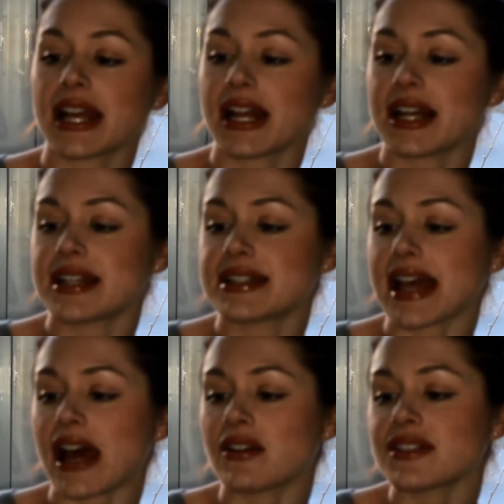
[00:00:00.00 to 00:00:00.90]
It is
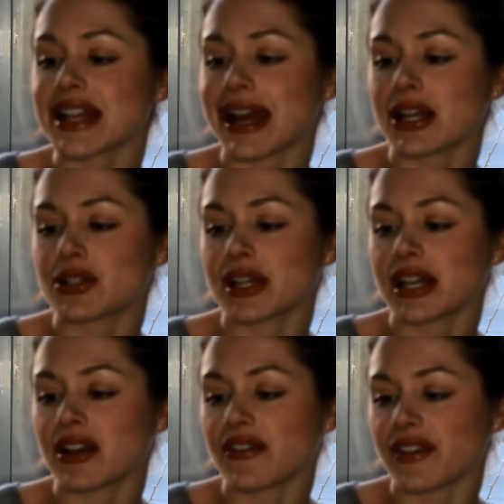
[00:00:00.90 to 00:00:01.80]
e.l.f.'s
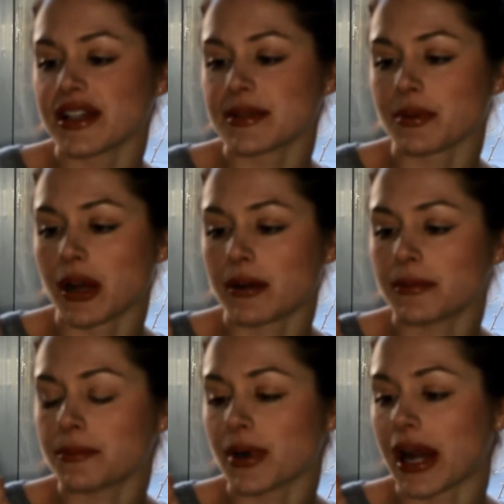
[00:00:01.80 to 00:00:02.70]
Hydrating Face
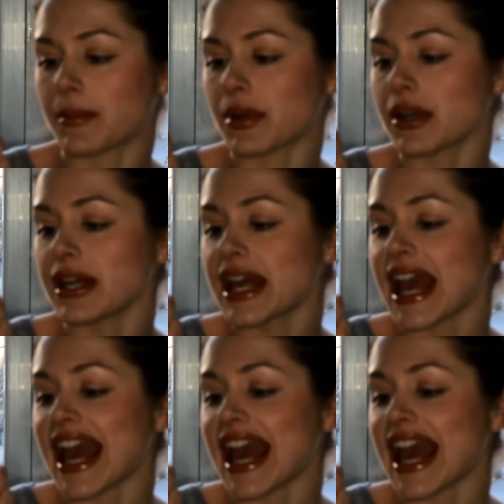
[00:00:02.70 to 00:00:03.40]
Primer.